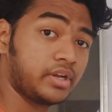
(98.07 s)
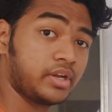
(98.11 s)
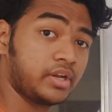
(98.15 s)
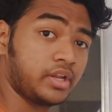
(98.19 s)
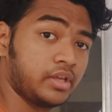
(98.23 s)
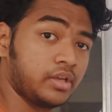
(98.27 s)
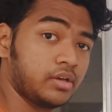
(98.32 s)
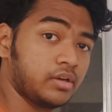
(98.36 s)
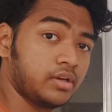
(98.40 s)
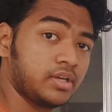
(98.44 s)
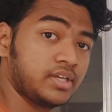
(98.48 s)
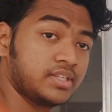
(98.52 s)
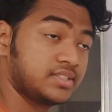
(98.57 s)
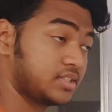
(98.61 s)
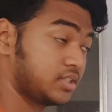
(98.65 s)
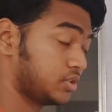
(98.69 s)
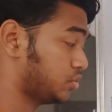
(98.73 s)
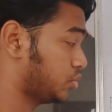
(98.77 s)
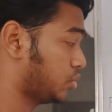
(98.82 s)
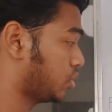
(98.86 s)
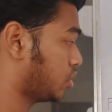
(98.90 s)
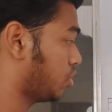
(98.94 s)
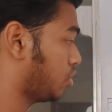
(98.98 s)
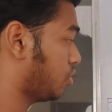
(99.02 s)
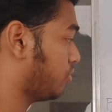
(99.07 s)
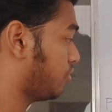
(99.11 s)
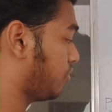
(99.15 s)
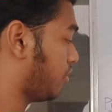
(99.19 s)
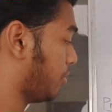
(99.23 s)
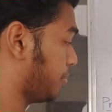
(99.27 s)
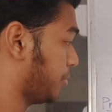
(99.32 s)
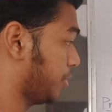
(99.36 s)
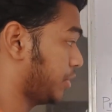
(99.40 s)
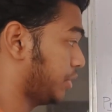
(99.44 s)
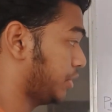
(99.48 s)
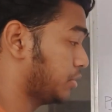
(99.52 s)
here is a pseudocode for
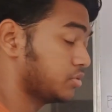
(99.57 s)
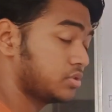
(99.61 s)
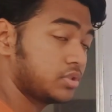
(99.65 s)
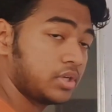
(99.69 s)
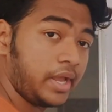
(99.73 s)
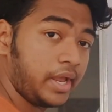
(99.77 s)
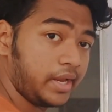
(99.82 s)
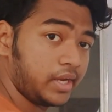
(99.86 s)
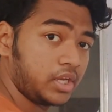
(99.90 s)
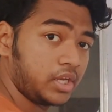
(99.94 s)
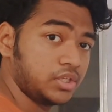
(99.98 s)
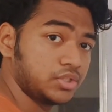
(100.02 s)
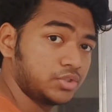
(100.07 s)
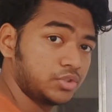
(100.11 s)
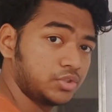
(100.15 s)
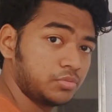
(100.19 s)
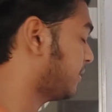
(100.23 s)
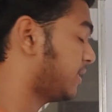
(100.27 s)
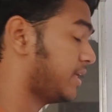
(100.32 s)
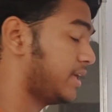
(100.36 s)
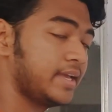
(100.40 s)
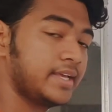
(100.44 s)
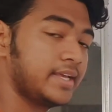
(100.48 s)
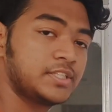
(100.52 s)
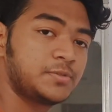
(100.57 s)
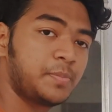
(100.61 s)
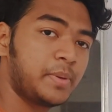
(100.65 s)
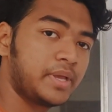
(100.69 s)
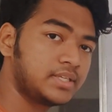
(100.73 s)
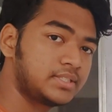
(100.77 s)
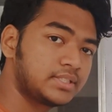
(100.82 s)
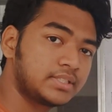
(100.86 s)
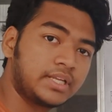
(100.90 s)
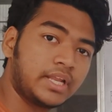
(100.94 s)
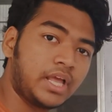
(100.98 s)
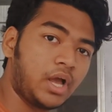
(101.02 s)
producer and consumer. It's
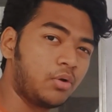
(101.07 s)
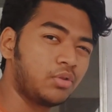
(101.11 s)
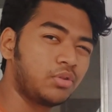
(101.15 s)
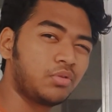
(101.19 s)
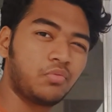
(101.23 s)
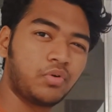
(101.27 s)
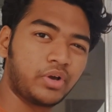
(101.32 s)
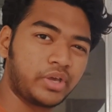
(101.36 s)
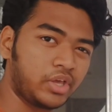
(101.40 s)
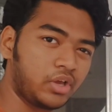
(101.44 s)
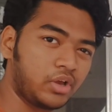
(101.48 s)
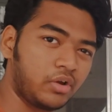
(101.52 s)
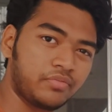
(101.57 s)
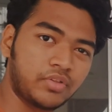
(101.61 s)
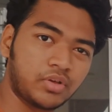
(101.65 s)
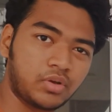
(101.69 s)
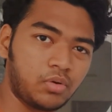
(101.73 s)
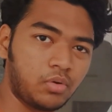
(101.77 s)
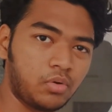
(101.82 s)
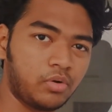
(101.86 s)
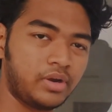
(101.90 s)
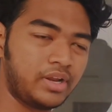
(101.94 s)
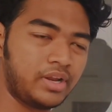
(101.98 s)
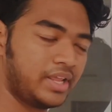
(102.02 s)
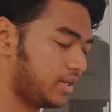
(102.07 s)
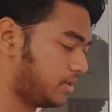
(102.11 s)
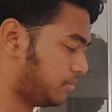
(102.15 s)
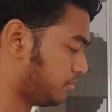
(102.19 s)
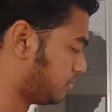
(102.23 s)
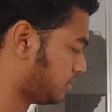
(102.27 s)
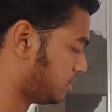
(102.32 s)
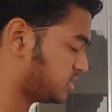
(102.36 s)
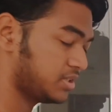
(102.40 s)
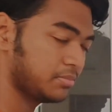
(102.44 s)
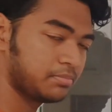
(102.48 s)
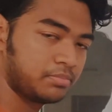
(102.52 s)
basically how the working of the code in
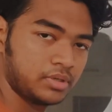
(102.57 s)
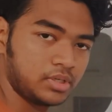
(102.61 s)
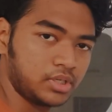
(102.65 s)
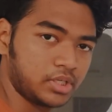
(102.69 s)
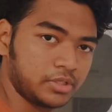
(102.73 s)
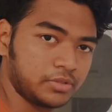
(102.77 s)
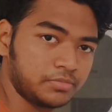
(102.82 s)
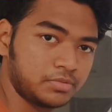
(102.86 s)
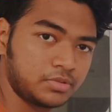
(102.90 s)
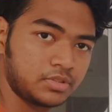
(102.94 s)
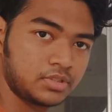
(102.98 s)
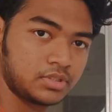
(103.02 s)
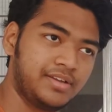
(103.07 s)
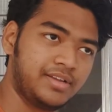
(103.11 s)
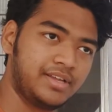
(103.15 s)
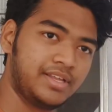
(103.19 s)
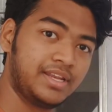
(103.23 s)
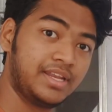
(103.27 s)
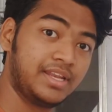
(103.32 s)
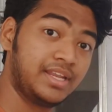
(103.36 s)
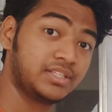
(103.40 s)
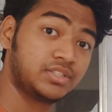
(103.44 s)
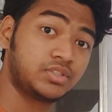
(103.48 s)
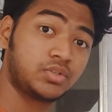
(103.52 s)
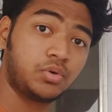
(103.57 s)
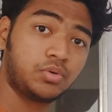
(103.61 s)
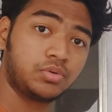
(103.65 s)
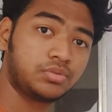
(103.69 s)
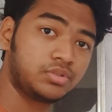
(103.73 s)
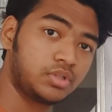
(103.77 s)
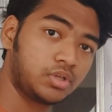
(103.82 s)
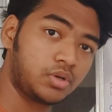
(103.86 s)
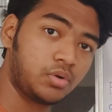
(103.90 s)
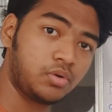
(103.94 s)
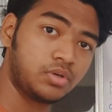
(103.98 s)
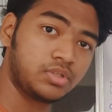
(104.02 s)
simple terms. Let's go through the
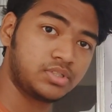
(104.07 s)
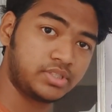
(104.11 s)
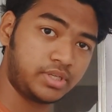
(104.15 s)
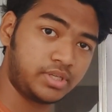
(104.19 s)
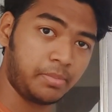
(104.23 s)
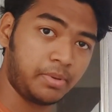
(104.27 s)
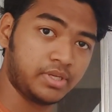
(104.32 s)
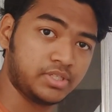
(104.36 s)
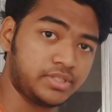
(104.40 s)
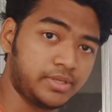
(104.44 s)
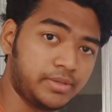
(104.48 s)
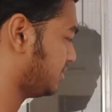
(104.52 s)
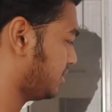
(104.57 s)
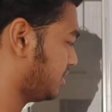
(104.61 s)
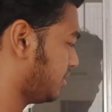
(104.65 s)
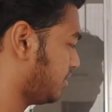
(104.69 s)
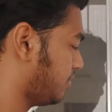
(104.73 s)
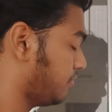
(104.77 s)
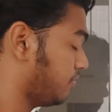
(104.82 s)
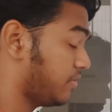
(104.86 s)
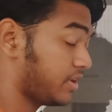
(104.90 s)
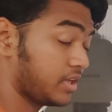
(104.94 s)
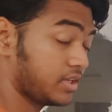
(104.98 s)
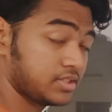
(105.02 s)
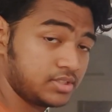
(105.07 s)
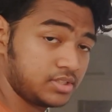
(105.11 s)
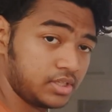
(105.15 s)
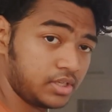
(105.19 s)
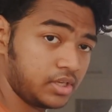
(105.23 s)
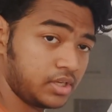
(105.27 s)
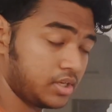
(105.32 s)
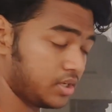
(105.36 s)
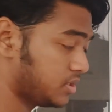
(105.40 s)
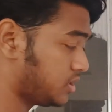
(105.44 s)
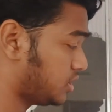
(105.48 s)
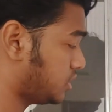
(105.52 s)
code step by step. We can see here
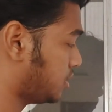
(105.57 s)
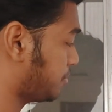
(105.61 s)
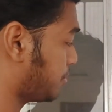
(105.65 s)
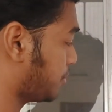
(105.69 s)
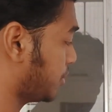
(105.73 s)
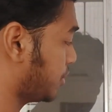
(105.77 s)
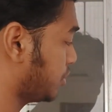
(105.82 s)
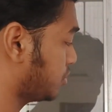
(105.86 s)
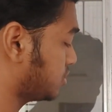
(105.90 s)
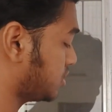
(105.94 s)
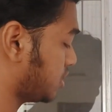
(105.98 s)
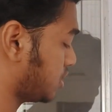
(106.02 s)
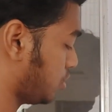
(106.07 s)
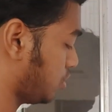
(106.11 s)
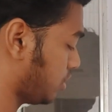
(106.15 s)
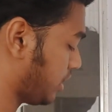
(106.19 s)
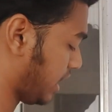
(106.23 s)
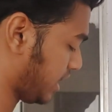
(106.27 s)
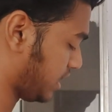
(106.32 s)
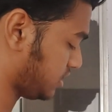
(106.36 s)
that the producer code has a